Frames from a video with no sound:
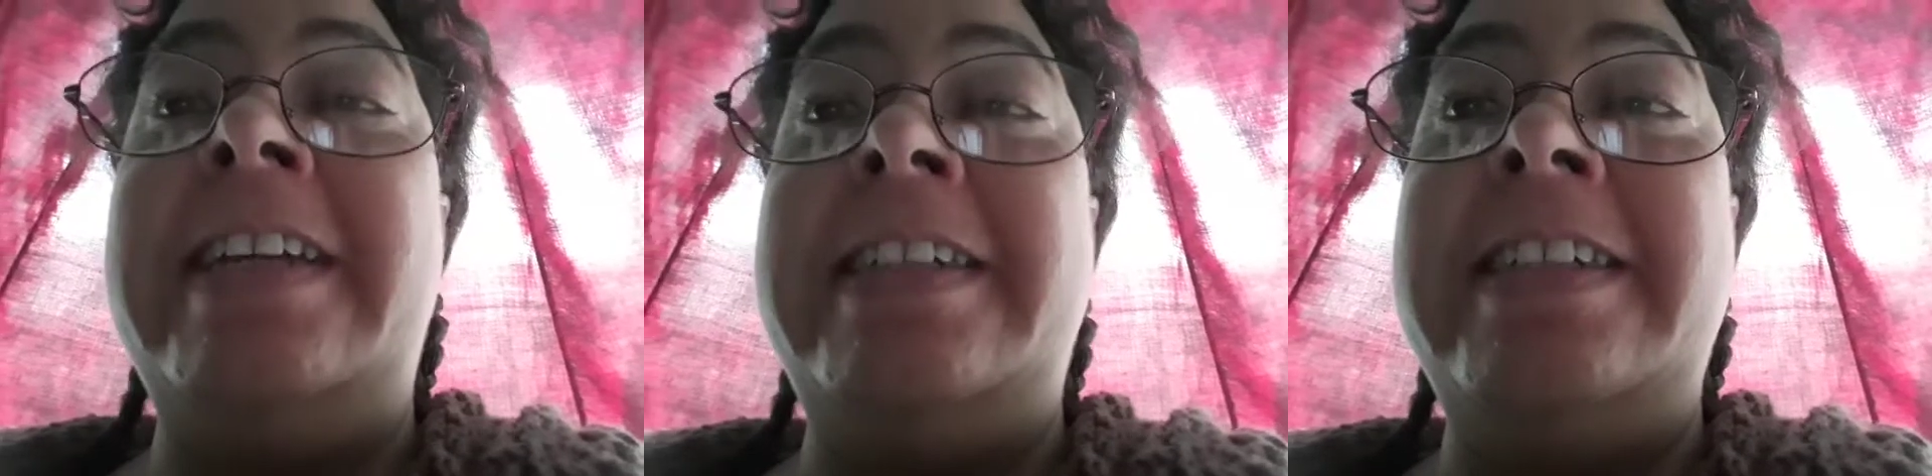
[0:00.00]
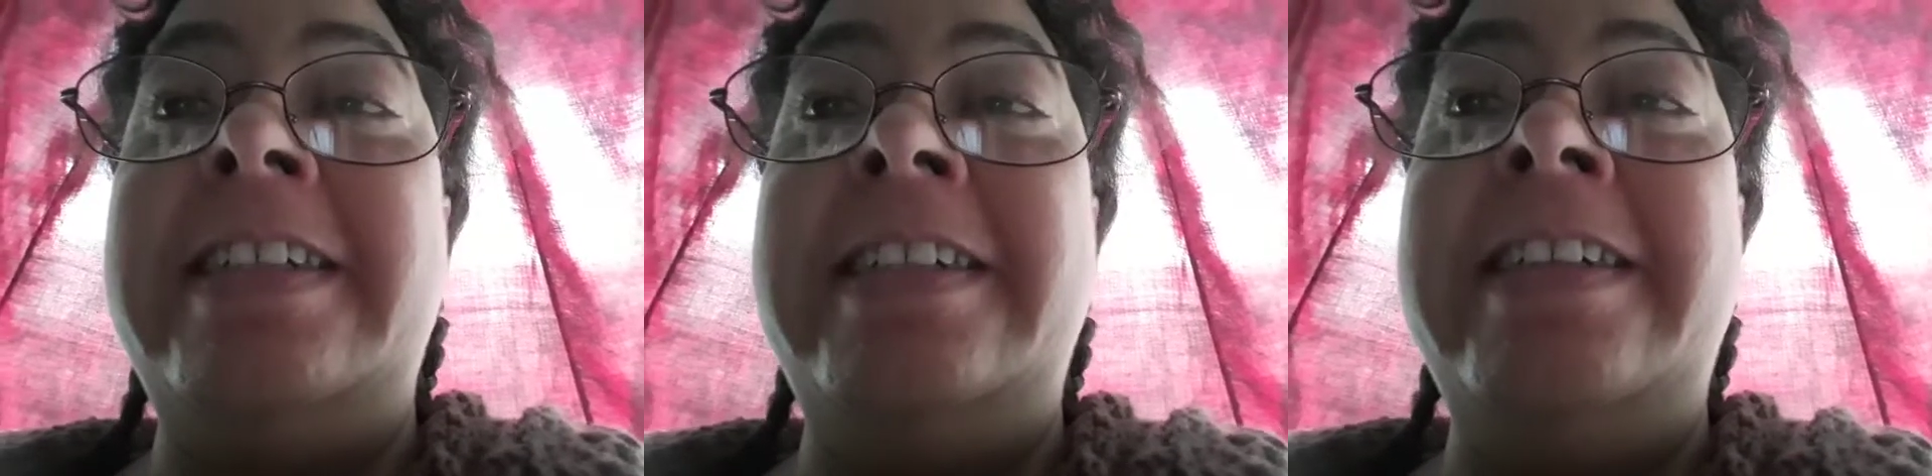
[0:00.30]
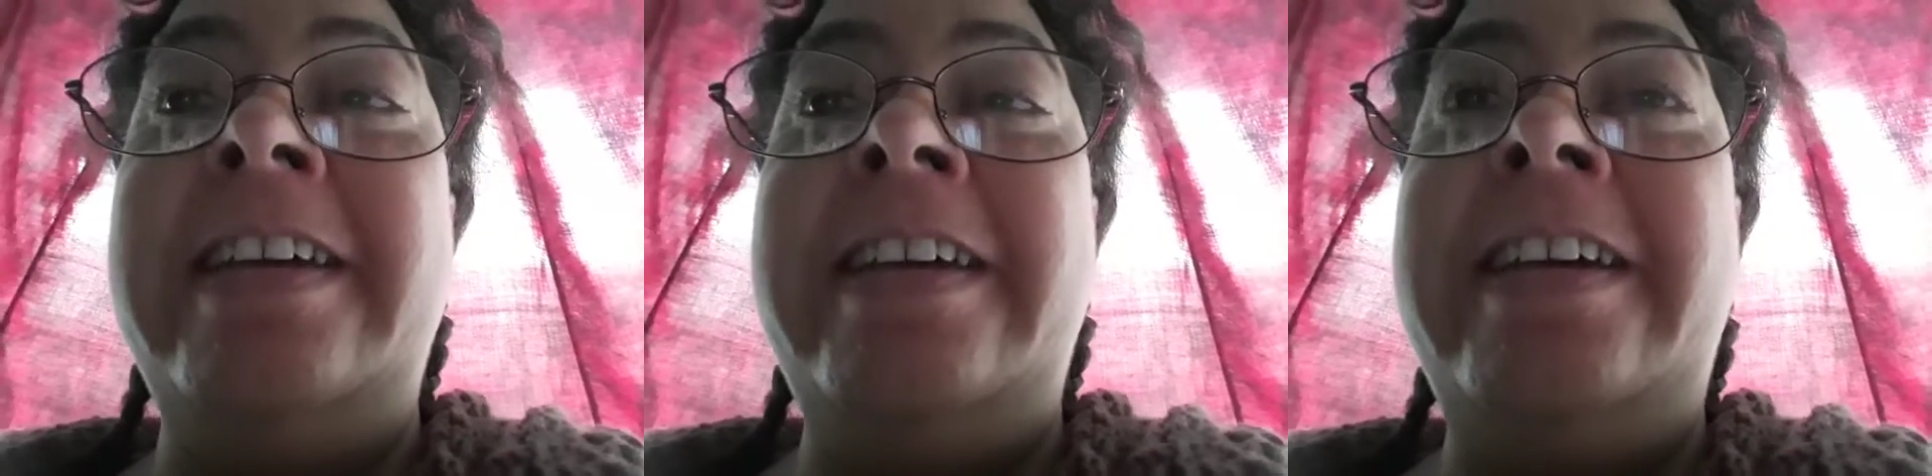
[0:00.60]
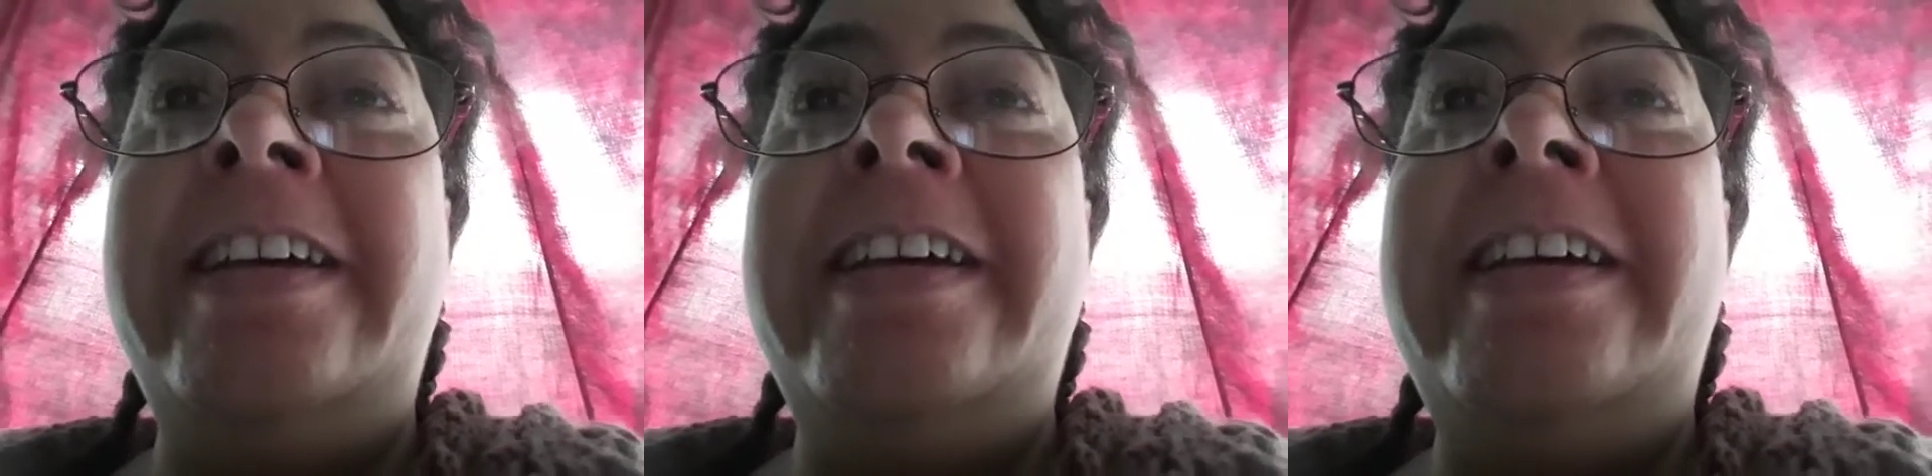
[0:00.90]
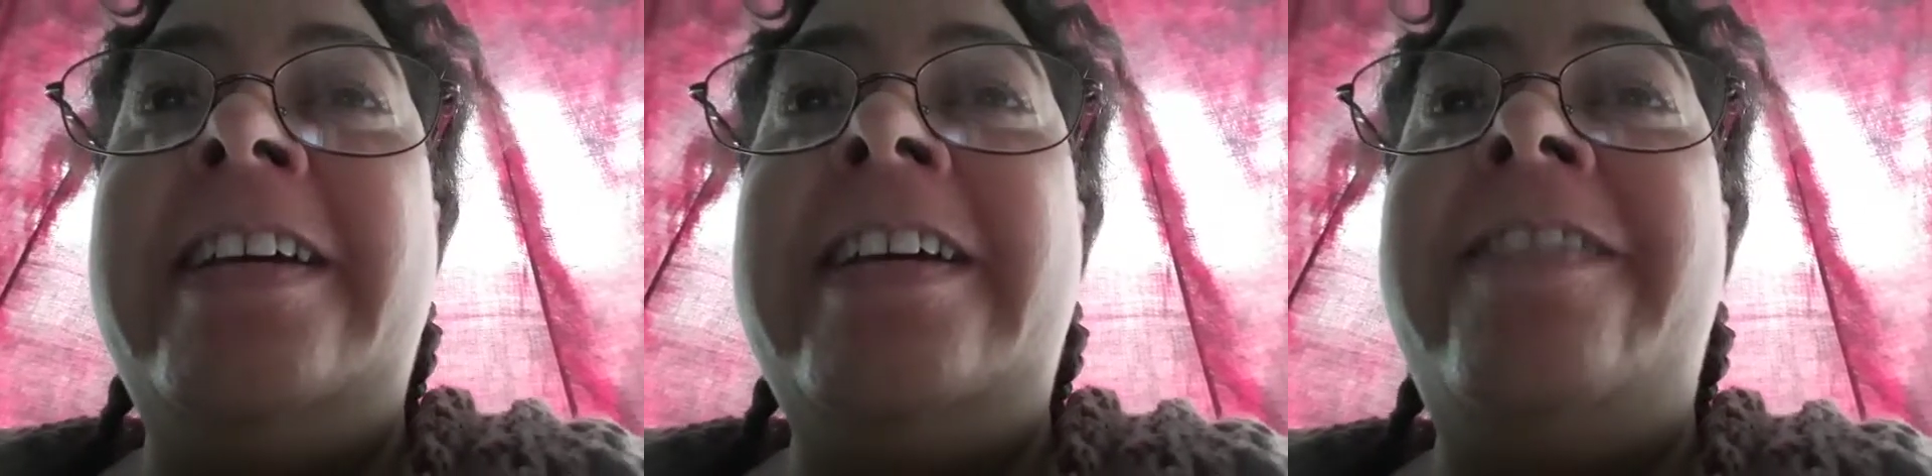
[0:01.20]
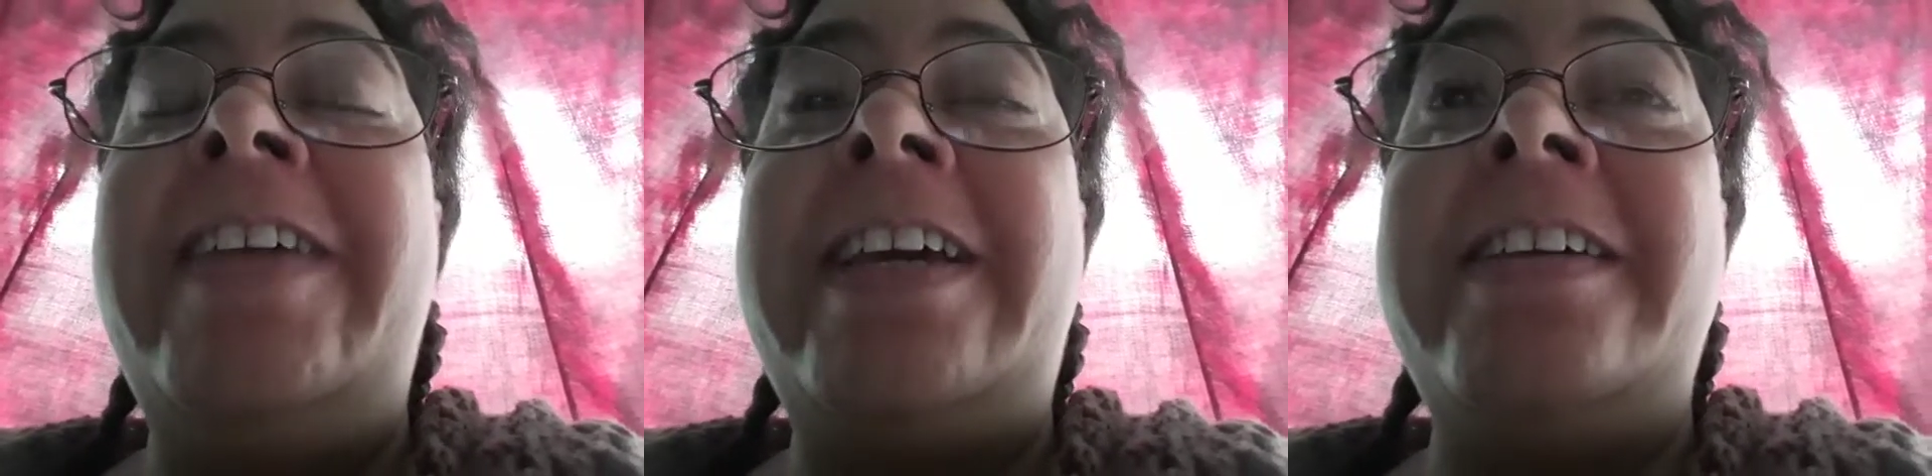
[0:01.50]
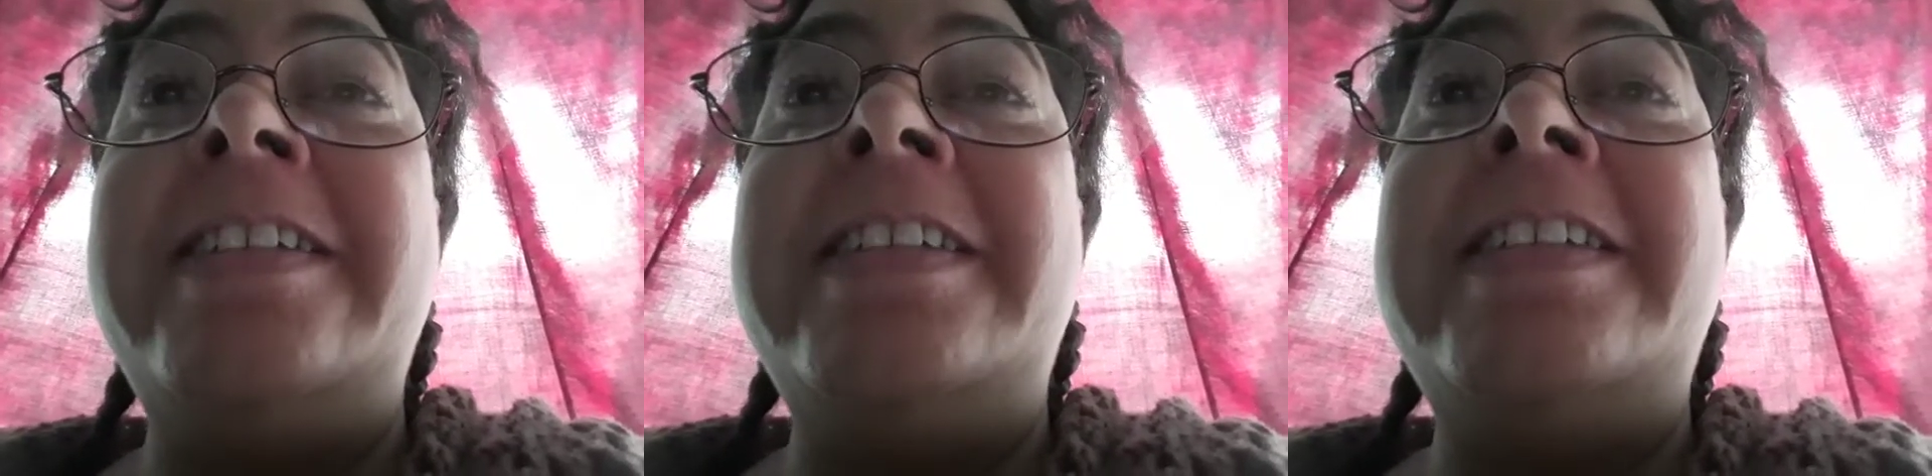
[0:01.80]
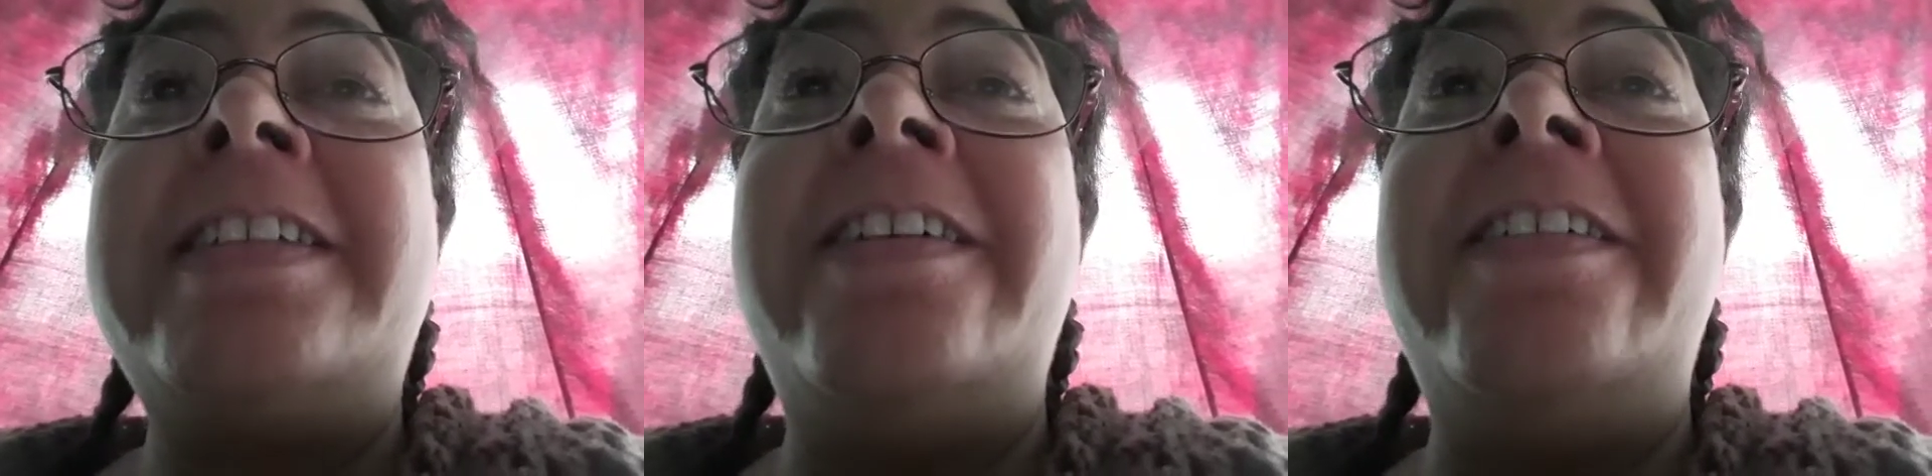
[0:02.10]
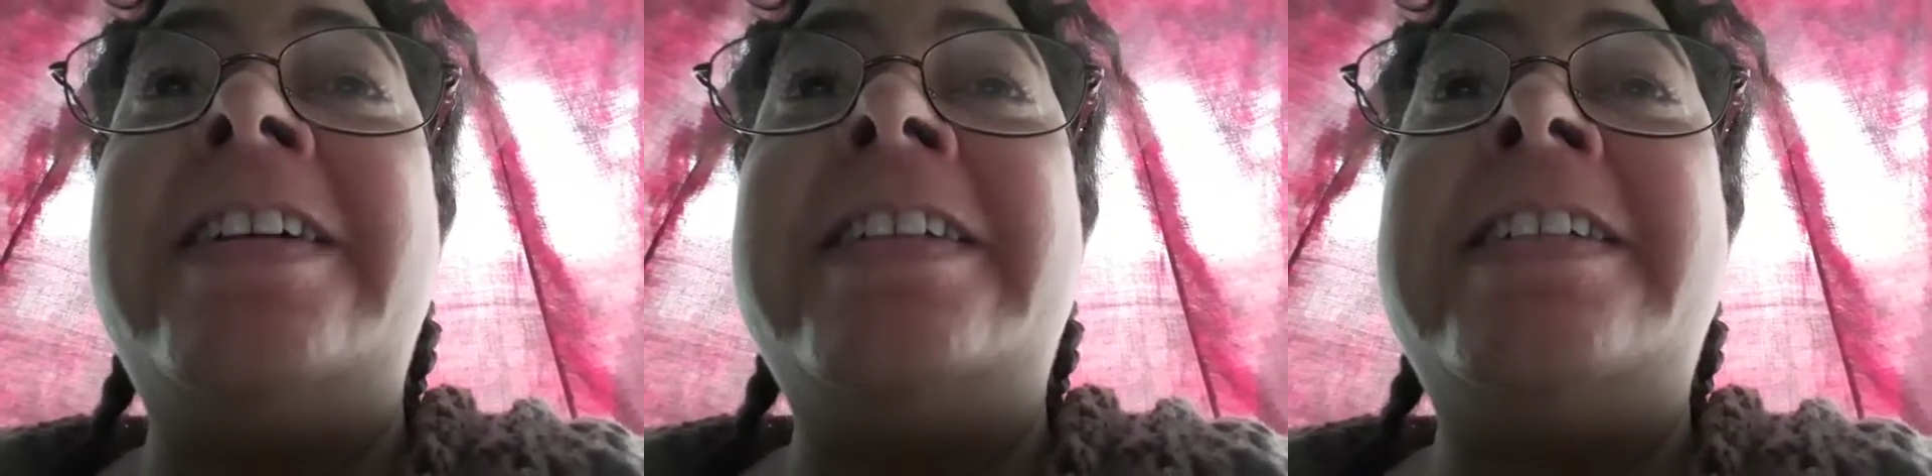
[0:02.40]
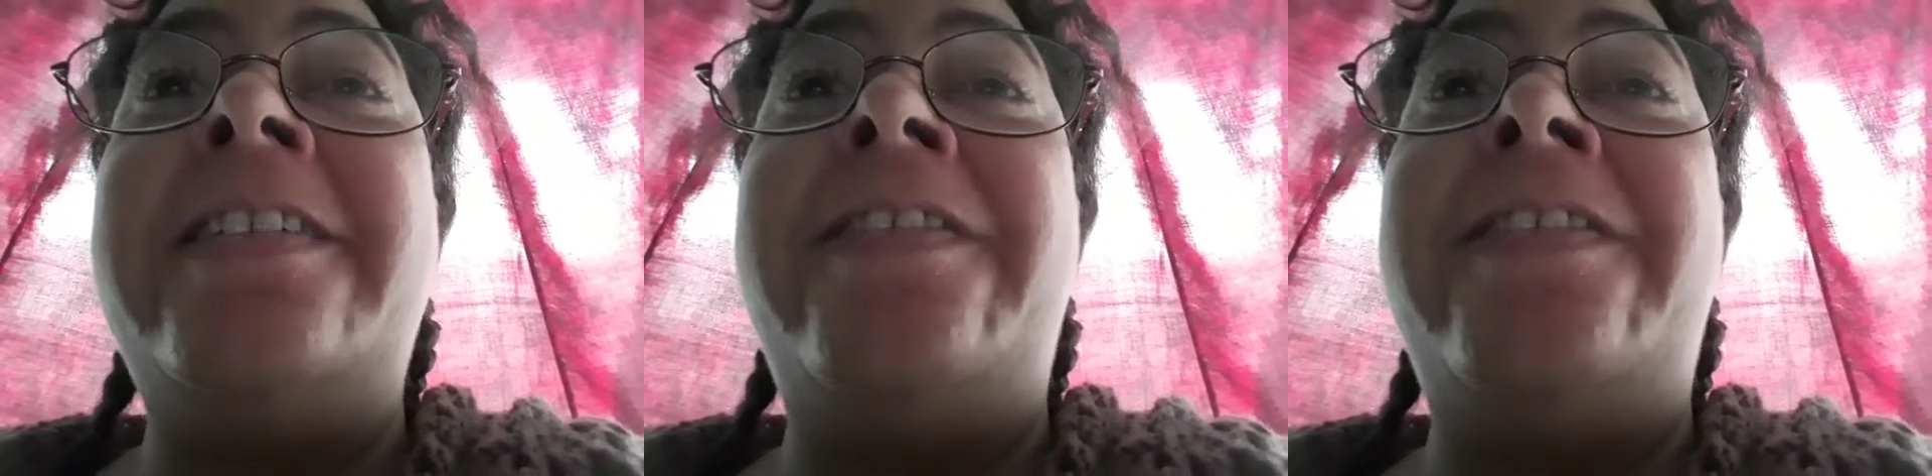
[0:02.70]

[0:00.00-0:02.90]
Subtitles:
it, because it's going to